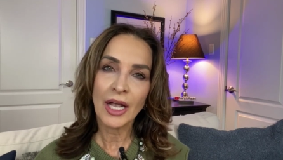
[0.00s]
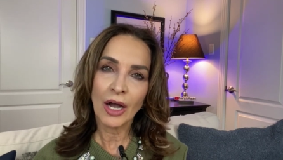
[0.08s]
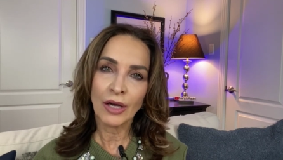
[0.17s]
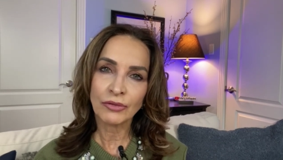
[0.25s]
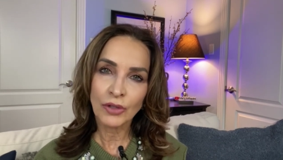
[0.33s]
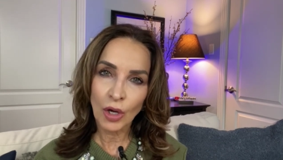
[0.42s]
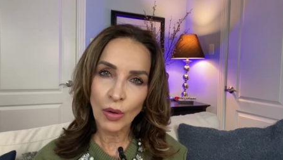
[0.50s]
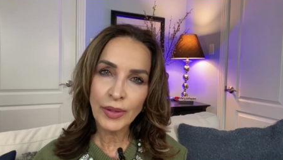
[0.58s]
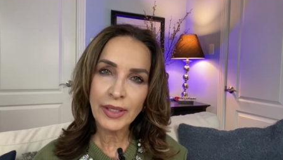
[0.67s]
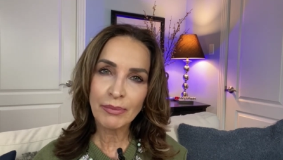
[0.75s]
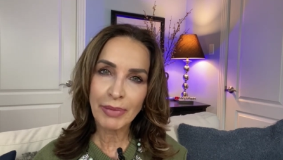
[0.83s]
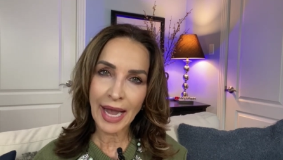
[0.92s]
of
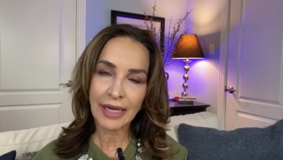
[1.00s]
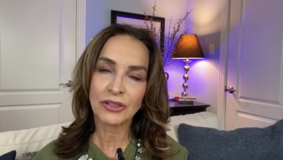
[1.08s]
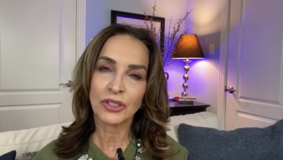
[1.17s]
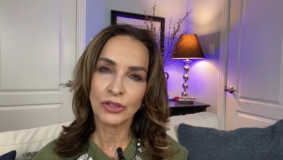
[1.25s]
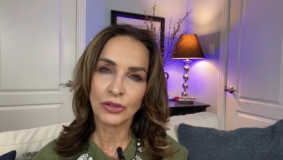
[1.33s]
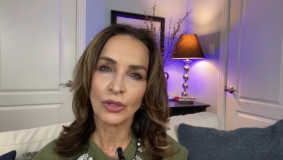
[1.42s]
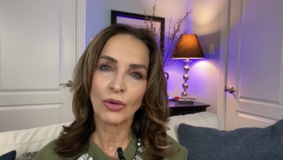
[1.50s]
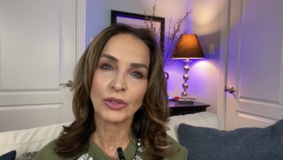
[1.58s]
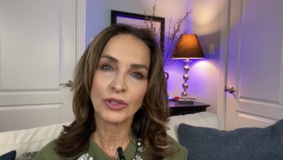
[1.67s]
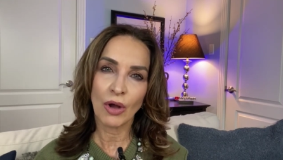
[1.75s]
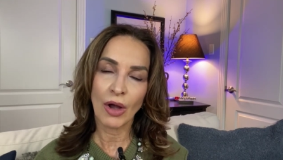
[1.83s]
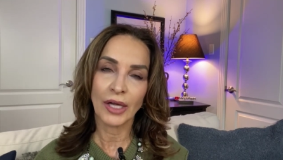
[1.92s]
going back to your
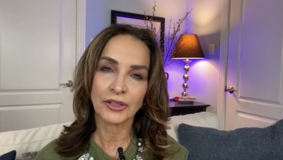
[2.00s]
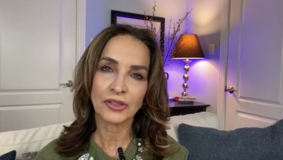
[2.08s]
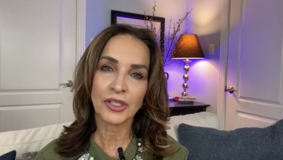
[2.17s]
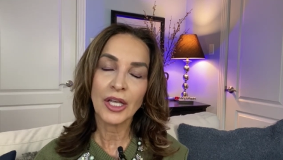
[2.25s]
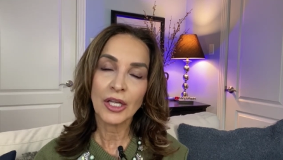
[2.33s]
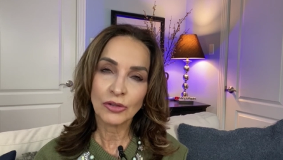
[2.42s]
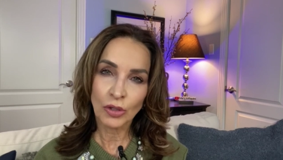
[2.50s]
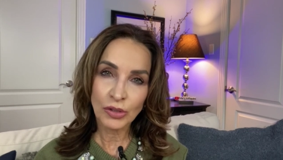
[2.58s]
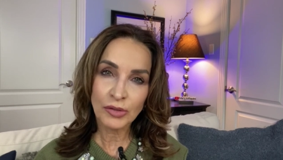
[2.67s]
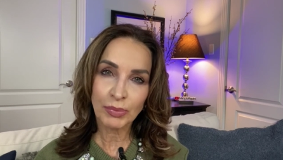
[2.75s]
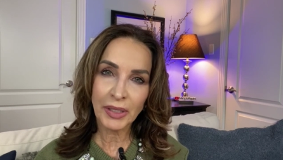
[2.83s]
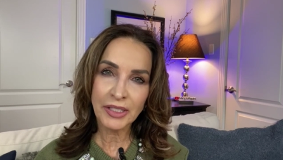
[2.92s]
old haunts.
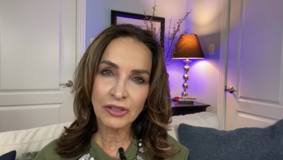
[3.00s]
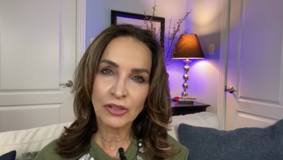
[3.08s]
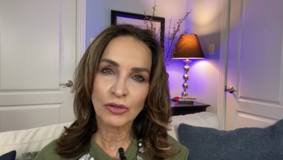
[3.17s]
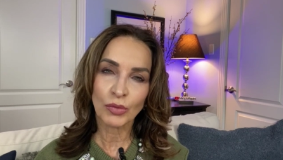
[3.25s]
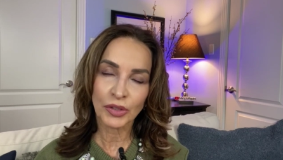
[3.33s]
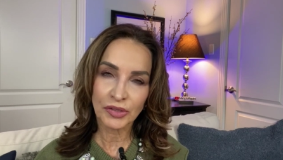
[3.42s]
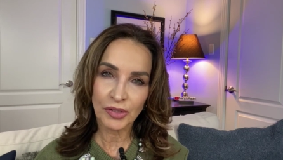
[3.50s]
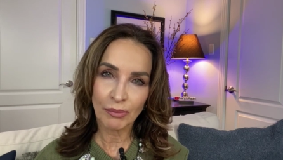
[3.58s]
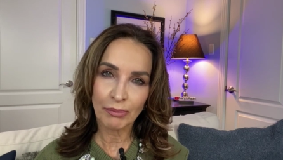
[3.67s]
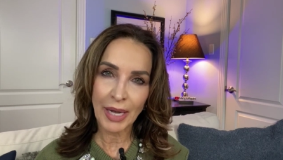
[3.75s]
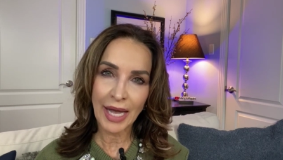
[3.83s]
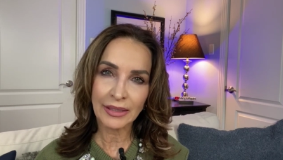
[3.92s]
Those places were
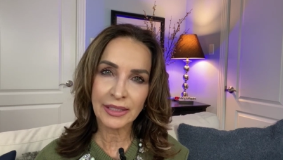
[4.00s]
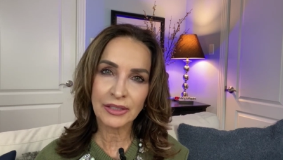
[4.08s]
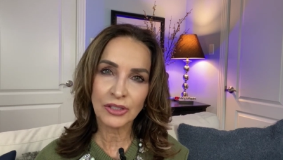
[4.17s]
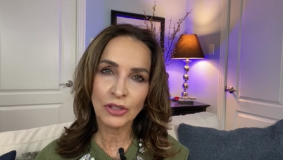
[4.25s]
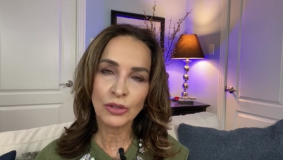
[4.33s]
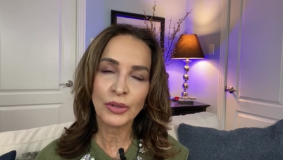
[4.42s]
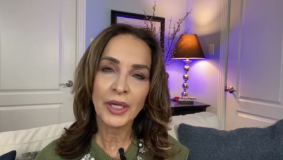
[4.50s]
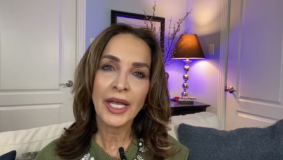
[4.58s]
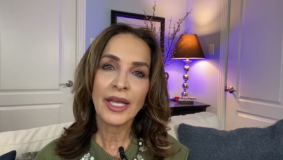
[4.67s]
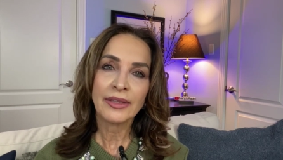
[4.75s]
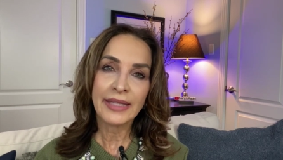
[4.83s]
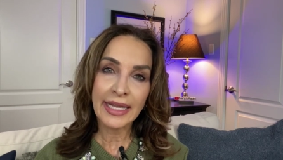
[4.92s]
symbolic to you.
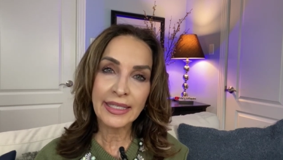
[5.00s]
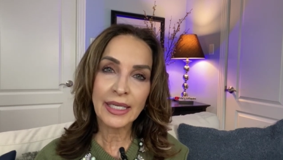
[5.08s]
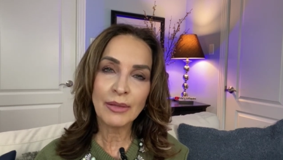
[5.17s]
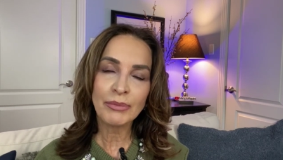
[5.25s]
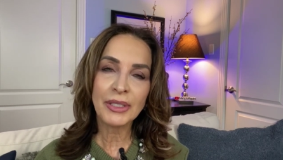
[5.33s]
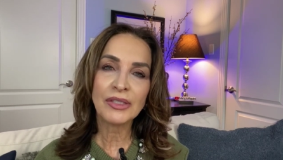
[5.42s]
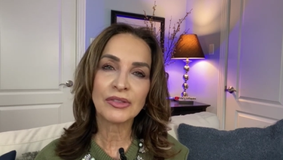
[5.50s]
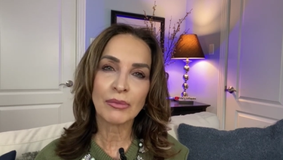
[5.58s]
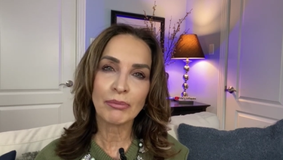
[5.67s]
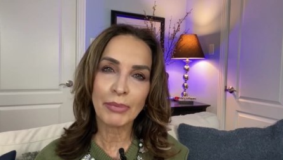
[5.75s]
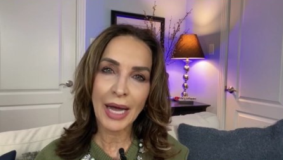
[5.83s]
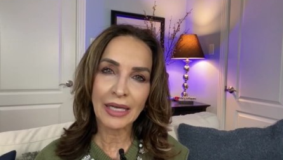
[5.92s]
They can be
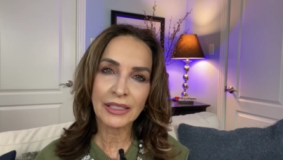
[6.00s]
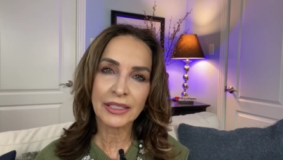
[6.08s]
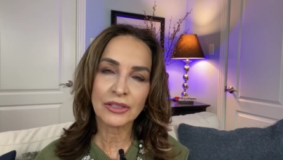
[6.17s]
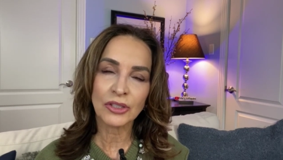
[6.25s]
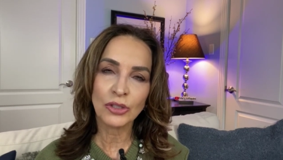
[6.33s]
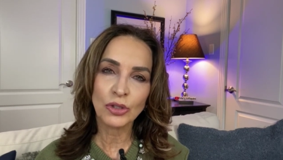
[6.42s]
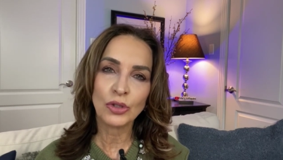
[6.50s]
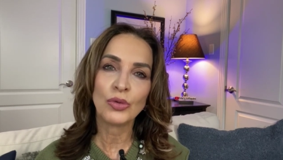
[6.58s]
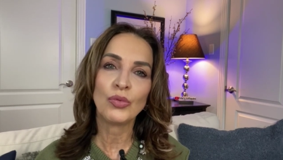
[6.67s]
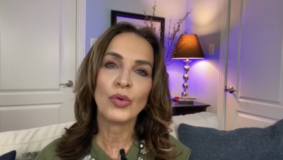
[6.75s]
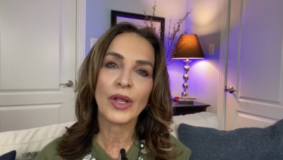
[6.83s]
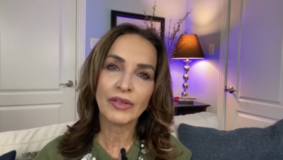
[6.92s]
symbolic to
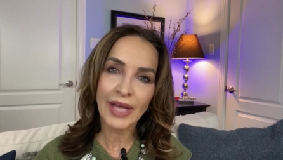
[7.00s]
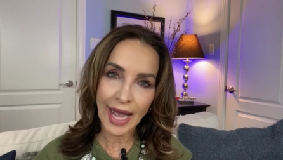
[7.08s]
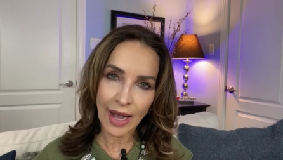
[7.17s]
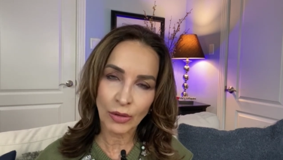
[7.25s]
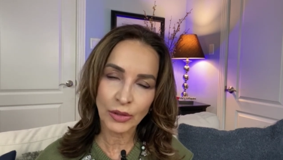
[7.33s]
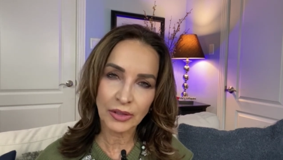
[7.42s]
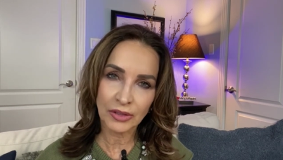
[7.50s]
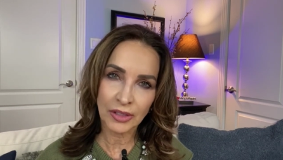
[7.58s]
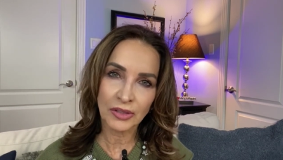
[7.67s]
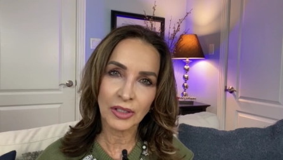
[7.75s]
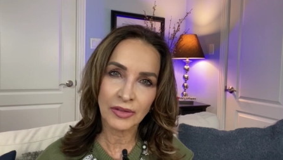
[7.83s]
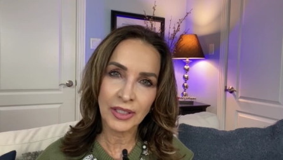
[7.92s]
you without
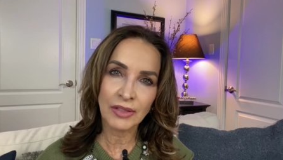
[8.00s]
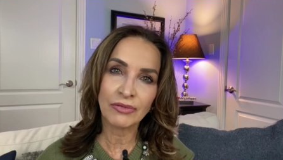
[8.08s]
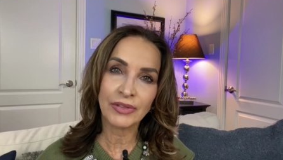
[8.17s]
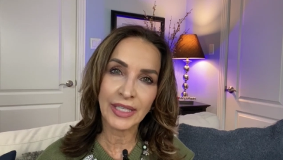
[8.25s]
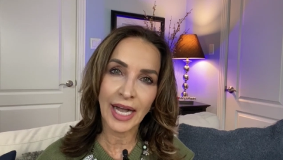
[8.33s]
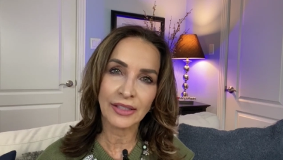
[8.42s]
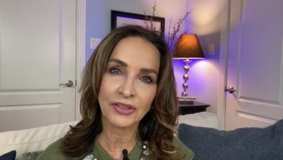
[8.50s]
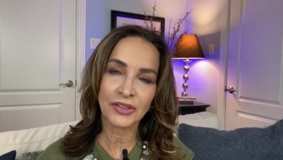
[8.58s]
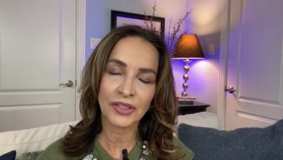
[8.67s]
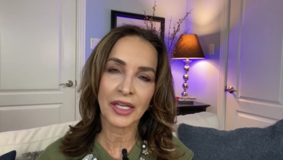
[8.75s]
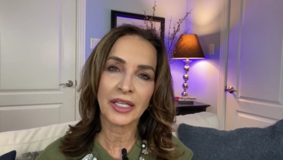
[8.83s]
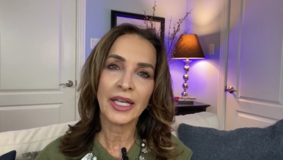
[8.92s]
the, the
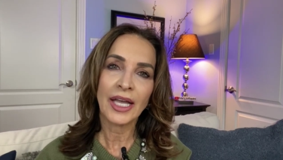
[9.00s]
fiance.